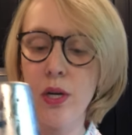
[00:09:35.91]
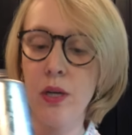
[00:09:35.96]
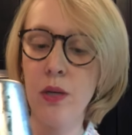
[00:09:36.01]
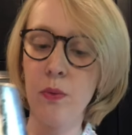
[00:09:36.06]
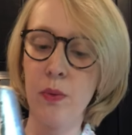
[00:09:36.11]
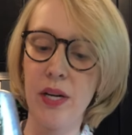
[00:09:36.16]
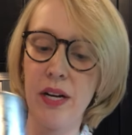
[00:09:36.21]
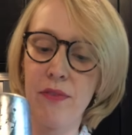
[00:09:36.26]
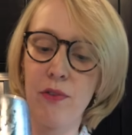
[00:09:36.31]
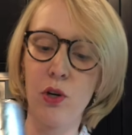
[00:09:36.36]

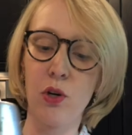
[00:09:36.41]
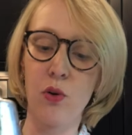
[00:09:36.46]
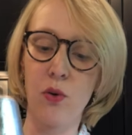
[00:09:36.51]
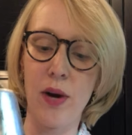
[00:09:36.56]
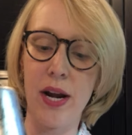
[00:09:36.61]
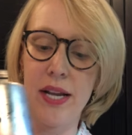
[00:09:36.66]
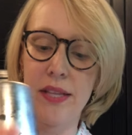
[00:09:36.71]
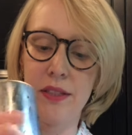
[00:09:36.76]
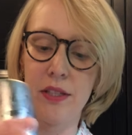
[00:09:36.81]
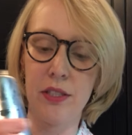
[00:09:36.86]
whatever
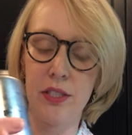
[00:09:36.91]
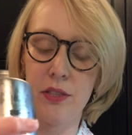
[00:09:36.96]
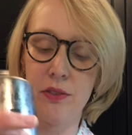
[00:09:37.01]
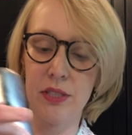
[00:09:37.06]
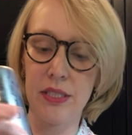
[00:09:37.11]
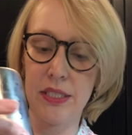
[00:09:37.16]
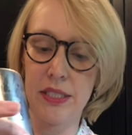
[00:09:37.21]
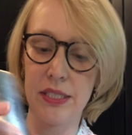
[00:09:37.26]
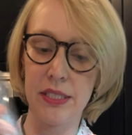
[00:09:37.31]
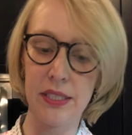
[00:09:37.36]
grain they're
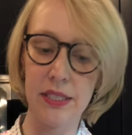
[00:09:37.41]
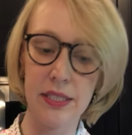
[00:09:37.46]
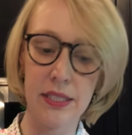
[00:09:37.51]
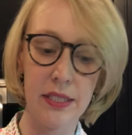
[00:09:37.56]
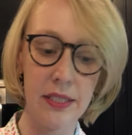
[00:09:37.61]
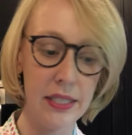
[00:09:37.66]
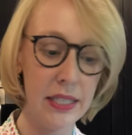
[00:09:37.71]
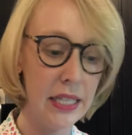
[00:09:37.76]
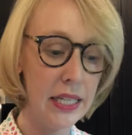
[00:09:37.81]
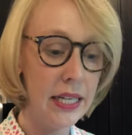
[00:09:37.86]
using to
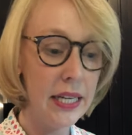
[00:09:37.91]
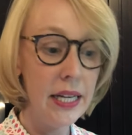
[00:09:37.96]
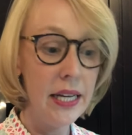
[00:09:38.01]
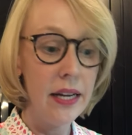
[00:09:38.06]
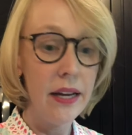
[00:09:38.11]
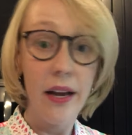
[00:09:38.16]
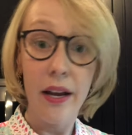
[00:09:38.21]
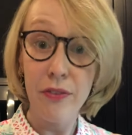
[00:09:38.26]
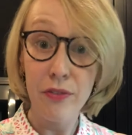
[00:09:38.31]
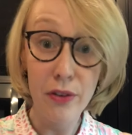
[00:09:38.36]
distill it.
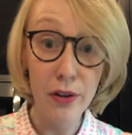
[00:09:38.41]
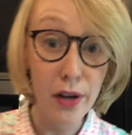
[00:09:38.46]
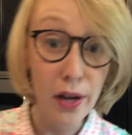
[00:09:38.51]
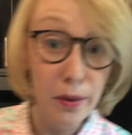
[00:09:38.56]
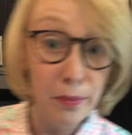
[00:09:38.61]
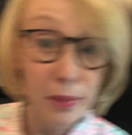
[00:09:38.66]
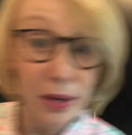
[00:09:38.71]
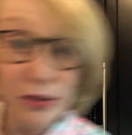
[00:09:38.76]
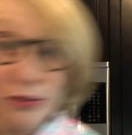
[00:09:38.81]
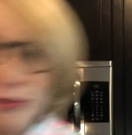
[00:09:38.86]
I forgot my